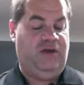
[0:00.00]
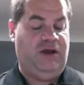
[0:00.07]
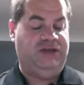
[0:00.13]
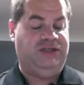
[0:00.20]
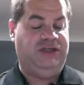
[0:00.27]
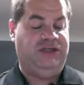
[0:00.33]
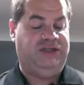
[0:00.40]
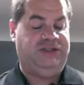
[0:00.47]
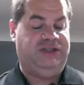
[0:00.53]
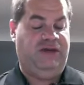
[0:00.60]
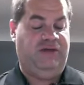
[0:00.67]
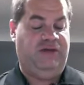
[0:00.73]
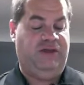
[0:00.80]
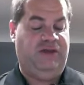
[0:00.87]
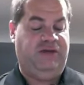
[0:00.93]
crunch of the
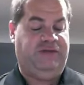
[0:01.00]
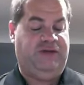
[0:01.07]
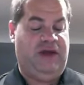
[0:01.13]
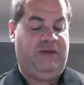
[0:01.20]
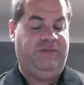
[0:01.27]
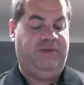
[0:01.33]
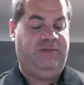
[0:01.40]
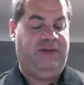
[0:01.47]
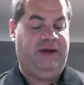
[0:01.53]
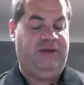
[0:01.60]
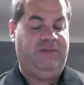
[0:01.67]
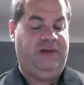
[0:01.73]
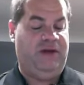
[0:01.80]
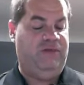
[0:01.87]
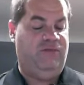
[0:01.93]
cereal is
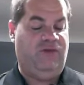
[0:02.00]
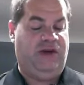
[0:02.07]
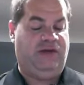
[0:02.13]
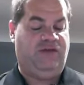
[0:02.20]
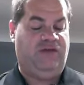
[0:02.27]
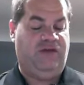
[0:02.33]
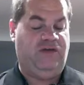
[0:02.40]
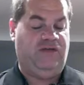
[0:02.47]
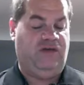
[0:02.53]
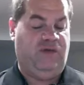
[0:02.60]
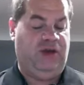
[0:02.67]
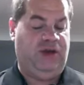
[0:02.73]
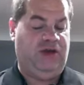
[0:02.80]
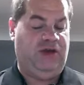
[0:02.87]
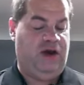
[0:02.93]
complemented by rich and
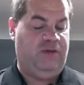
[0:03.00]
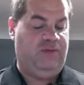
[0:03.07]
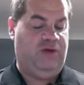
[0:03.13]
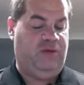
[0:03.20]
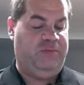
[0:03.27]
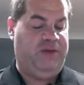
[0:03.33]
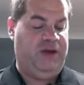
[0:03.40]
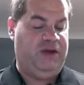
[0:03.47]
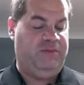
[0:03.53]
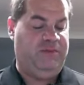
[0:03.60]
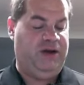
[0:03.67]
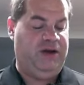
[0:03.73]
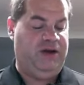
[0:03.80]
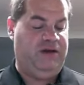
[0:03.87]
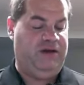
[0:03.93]
chewy caramel,
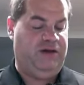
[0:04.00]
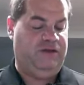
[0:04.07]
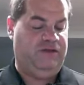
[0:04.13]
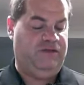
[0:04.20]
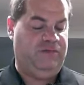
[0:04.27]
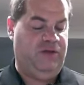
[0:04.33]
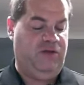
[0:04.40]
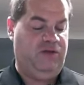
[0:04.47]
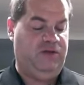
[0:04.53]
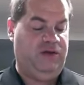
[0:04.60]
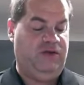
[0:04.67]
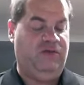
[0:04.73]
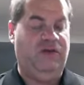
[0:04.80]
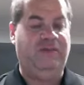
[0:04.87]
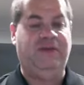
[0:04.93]
peanut butter, and smooth
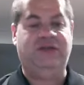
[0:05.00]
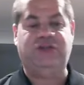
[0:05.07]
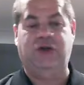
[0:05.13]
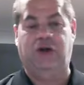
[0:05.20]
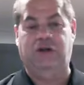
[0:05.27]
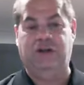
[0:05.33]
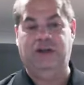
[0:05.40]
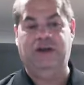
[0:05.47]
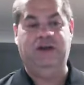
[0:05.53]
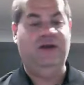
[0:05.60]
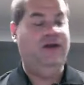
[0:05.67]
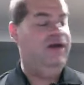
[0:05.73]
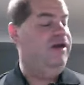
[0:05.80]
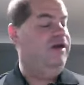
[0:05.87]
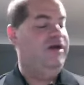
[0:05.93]
and creamy chocolate.
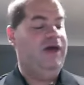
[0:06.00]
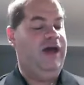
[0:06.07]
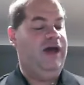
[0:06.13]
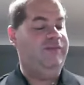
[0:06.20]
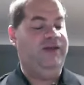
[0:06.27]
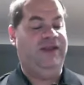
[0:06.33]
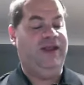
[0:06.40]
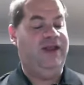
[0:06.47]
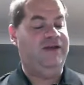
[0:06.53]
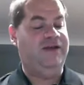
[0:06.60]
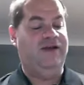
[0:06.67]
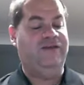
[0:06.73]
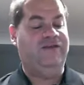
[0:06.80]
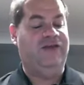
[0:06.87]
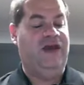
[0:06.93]
I mean, that
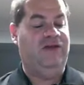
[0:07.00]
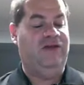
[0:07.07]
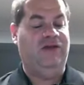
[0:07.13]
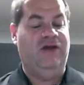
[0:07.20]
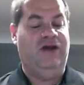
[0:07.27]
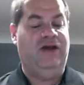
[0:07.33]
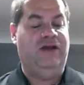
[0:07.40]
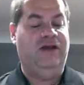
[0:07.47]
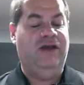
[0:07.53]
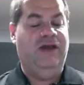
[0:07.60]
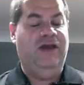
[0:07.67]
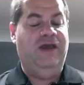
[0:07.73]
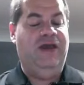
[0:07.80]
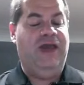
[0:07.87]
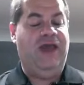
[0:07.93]
does sound good.
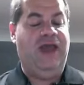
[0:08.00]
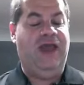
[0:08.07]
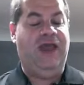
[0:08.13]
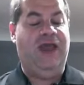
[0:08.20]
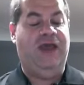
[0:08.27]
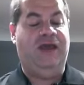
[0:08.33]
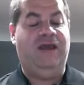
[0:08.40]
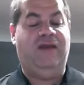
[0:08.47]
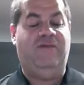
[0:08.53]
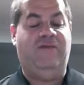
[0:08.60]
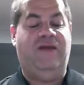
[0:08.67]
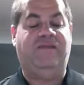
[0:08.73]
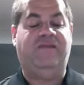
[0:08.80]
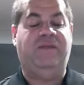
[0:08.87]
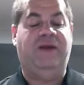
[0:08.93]
And
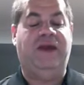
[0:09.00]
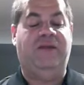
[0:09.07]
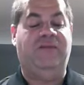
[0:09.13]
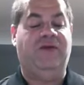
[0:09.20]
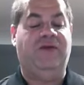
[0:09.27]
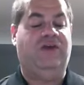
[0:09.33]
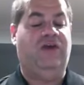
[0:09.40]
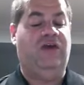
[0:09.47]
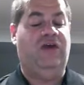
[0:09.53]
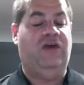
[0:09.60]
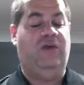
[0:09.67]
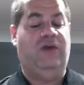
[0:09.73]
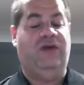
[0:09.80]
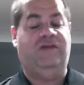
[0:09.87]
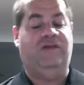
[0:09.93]
recipe number
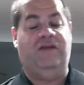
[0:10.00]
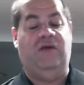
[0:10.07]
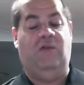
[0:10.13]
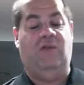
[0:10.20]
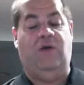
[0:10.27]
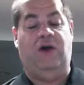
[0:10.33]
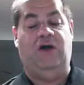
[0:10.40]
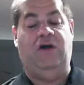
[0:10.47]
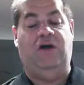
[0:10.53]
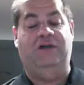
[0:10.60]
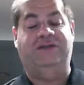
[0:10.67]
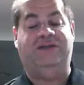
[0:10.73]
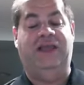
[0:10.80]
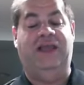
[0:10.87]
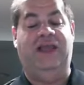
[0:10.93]
two is the
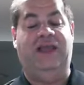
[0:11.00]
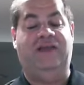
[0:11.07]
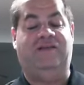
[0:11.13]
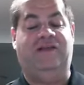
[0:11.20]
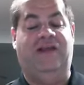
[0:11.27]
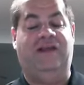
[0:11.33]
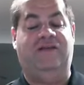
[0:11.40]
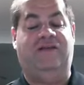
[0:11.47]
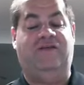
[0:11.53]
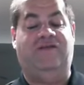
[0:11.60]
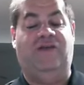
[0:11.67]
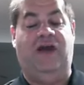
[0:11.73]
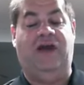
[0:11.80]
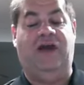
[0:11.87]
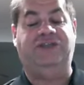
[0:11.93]
world's easiest
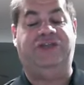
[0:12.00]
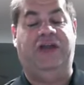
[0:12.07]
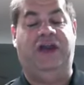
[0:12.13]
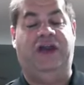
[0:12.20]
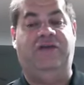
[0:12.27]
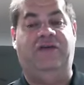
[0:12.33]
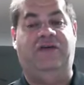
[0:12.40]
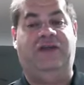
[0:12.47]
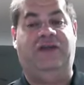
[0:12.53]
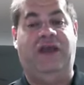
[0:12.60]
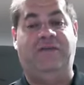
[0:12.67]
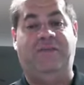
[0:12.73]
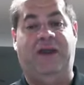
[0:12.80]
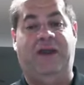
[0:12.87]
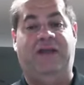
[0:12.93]
fudge in under 10